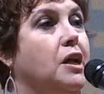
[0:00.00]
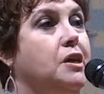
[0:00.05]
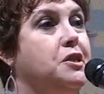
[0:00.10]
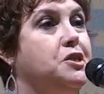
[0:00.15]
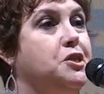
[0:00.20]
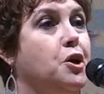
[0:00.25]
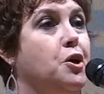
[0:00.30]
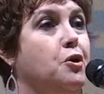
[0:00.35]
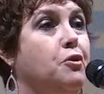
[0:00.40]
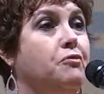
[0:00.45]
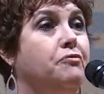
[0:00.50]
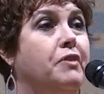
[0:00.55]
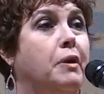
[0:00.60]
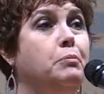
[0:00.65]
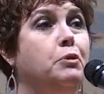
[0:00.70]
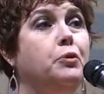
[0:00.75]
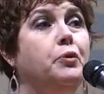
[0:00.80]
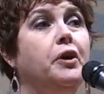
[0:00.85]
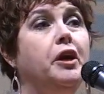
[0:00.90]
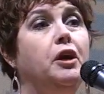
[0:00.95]
So
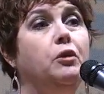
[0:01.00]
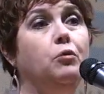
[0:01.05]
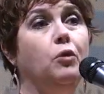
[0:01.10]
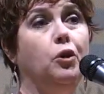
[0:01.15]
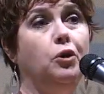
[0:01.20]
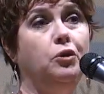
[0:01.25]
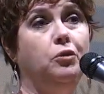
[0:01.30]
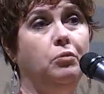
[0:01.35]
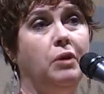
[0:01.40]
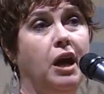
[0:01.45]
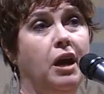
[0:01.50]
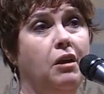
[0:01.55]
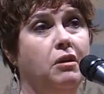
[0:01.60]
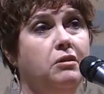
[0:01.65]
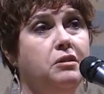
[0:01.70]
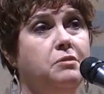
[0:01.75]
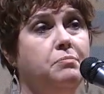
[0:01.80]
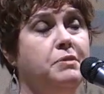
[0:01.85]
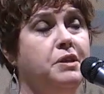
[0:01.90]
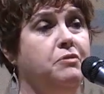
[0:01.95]
February rolled
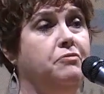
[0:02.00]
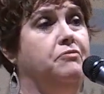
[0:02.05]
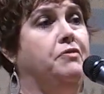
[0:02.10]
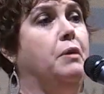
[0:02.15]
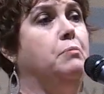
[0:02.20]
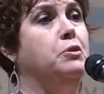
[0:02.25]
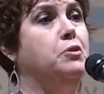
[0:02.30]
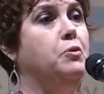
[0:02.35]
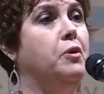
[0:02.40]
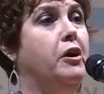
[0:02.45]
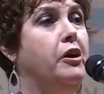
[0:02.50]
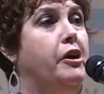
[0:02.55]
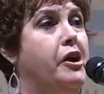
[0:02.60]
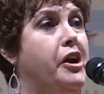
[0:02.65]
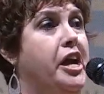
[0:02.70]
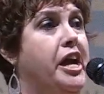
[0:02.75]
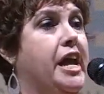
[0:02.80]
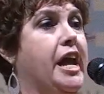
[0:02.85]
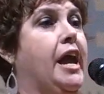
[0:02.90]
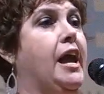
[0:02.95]
around,
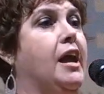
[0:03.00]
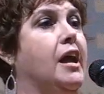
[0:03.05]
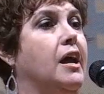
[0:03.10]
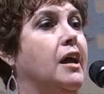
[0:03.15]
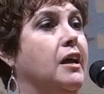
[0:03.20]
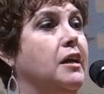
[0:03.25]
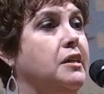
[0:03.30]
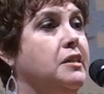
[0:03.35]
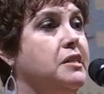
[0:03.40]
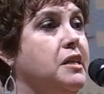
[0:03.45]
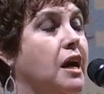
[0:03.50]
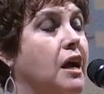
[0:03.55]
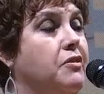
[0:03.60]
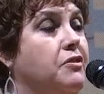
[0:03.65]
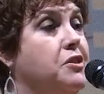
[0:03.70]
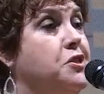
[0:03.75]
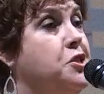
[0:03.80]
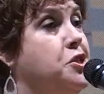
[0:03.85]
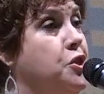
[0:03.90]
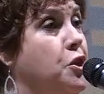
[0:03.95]
mid-February, and
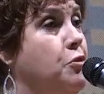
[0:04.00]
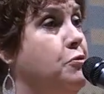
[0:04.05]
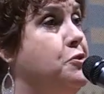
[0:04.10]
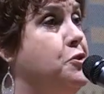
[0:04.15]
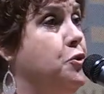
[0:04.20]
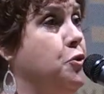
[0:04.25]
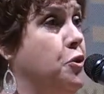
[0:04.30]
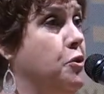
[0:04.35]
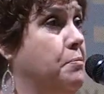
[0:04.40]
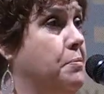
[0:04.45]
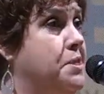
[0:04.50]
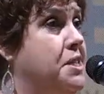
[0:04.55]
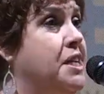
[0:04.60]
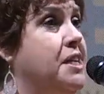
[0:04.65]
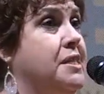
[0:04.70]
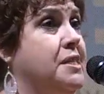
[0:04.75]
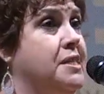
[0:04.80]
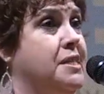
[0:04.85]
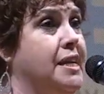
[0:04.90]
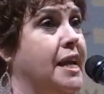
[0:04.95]
the snowstorms
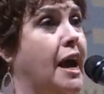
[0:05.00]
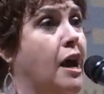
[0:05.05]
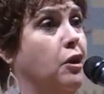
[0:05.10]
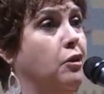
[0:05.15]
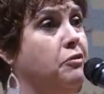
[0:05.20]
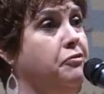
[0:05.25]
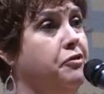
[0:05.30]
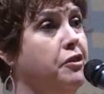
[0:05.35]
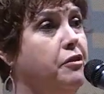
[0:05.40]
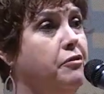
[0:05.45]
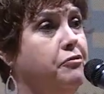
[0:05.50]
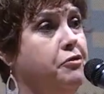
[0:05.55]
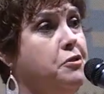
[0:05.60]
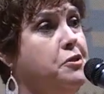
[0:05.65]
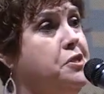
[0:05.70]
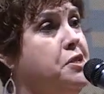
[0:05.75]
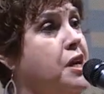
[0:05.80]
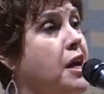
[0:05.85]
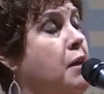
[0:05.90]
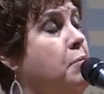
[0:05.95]
hit Seattle for the
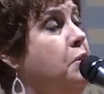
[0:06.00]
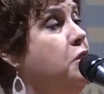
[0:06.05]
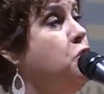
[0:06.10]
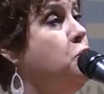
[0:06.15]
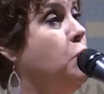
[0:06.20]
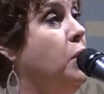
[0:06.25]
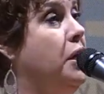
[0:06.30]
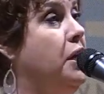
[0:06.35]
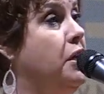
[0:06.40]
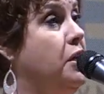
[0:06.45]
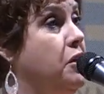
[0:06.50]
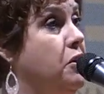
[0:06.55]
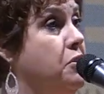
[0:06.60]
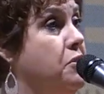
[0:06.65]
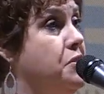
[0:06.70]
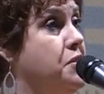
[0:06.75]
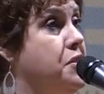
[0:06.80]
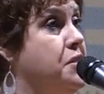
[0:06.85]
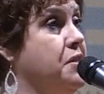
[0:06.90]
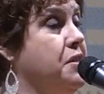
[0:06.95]
first time in 20
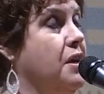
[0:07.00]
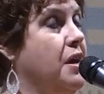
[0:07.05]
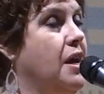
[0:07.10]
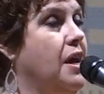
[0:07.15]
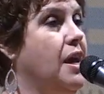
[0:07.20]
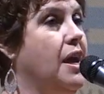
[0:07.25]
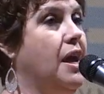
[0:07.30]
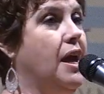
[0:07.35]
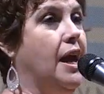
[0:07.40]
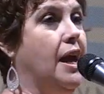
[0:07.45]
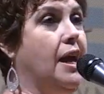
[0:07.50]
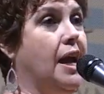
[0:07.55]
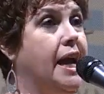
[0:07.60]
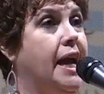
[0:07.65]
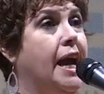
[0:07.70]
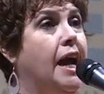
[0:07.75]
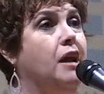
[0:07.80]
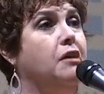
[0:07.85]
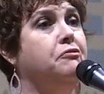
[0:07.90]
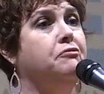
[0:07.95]
years. And I
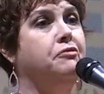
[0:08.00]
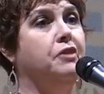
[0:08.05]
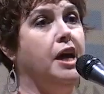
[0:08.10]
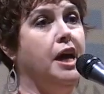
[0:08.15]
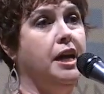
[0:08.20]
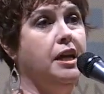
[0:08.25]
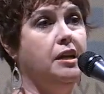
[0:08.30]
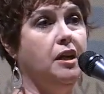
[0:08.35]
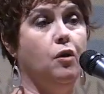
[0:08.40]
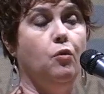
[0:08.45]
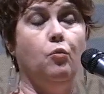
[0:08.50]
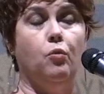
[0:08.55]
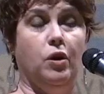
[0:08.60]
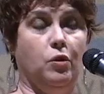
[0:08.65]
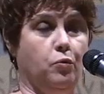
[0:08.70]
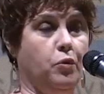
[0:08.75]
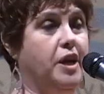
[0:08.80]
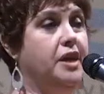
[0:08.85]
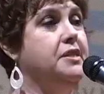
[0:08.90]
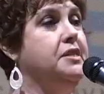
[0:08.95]
had a flight, a
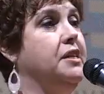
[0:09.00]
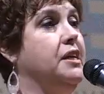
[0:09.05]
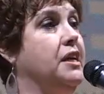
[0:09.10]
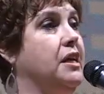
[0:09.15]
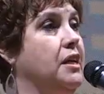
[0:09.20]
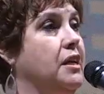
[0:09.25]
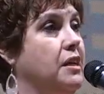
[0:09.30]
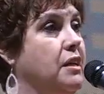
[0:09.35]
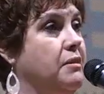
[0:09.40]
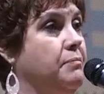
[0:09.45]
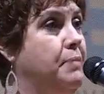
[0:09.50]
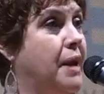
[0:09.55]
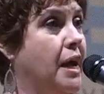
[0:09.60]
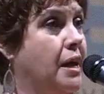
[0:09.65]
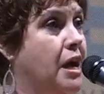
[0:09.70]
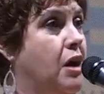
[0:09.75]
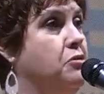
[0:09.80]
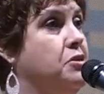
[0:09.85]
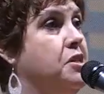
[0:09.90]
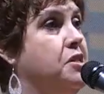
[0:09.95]
one-way ticket,
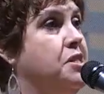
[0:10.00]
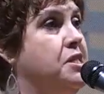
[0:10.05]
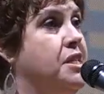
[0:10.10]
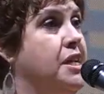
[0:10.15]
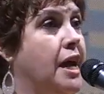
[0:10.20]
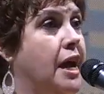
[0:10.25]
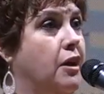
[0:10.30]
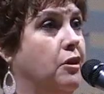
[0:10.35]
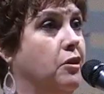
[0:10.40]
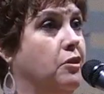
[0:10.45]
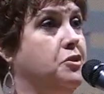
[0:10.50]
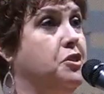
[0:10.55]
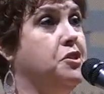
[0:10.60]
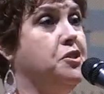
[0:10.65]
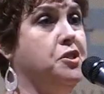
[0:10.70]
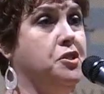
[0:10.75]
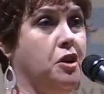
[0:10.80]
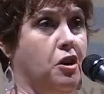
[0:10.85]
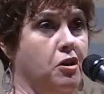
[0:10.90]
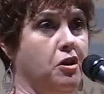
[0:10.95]
back out to Seattle to
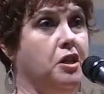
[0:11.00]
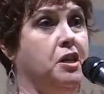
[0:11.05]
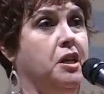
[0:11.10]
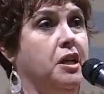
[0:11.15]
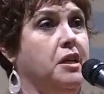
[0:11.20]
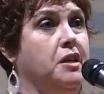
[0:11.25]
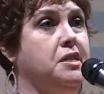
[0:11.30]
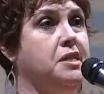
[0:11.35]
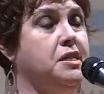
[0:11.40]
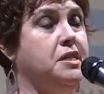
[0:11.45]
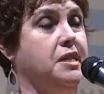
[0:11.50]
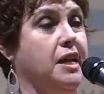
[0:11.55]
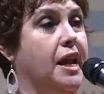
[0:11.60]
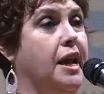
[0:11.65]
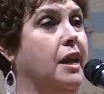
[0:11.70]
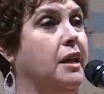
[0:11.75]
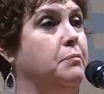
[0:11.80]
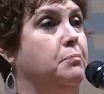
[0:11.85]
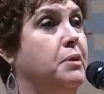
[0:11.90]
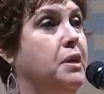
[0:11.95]
start KISS
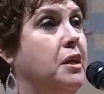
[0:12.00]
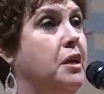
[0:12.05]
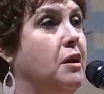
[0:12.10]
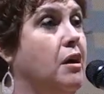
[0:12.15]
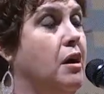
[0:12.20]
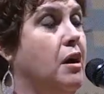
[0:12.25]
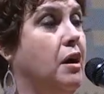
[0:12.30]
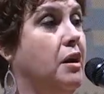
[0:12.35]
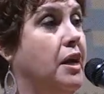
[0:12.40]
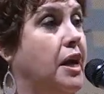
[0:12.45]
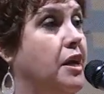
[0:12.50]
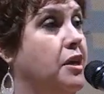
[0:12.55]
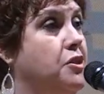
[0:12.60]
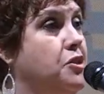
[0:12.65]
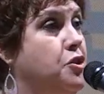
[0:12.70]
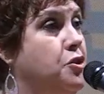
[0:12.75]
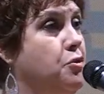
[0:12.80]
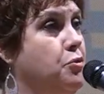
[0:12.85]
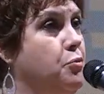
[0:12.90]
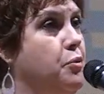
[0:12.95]
and be on a
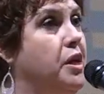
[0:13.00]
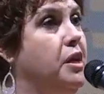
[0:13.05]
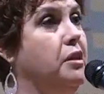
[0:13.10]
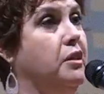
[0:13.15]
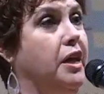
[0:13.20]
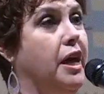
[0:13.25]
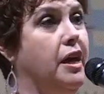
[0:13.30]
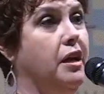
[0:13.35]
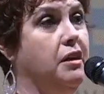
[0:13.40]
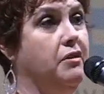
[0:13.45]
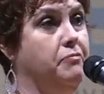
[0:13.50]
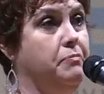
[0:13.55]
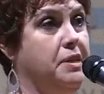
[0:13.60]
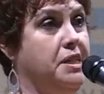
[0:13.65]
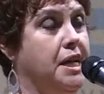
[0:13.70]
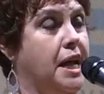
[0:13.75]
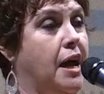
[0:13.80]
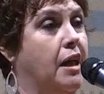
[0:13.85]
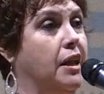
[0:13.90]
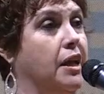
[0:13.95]
2-week leg of
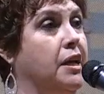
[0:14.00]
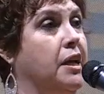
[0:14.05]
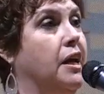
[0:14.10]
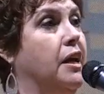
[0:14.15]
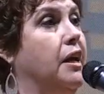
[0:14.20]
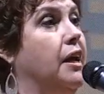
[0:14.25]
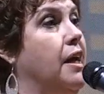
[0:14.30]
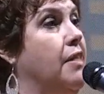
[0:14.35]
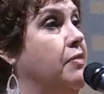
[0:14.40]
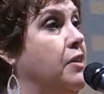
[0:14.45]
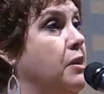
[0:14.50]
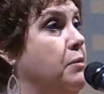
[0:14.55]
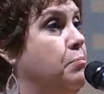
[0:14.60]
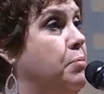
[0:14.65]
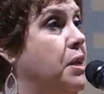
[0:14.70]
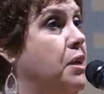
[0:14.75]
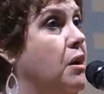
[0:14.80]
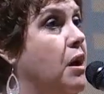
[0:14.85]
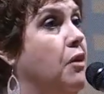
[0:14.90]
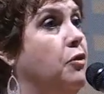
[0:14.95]
Metallica, and then
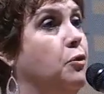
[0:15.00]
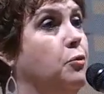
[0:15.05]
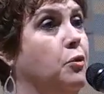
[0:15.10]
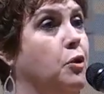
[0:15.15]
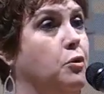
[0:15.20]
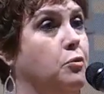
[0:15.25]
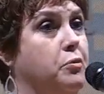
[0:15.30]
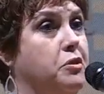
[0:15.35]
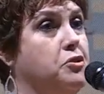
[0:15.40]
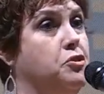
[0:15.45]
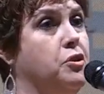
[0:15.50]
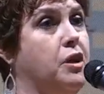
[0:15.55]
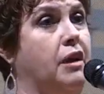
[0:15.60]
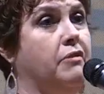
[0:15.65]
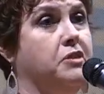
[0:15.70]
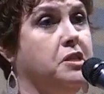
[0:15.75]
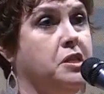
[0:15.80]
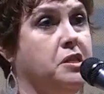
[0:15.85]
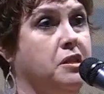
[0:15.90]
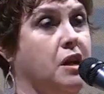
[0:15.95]
be on the road with
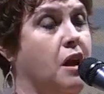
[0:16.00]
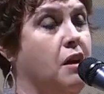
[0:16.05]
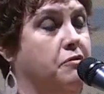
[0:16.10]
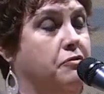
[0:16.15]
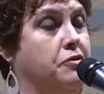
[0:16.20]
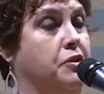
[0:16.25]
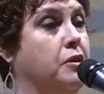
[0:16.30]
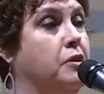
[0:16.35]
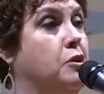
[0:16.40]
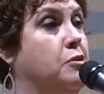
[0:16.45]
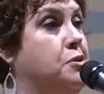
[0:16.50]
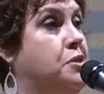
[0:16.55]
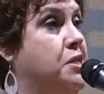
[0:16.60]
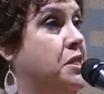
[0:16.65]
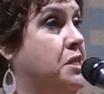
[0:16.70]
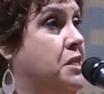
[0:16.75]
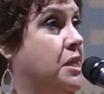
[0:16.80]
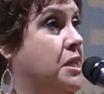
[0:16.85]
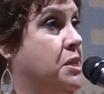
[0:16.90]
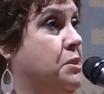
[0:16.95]
Travis Scott for close
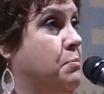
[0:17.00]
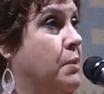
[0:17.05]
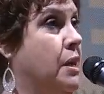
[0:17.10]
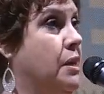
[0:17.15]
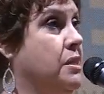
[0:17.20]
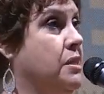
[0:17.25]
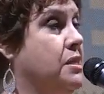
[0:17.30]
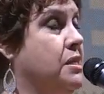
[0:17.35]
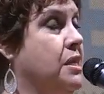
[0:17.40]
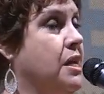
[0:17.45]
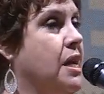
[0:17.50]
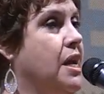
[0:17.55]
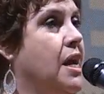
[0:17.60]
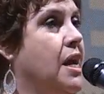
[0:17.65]
to 6 months.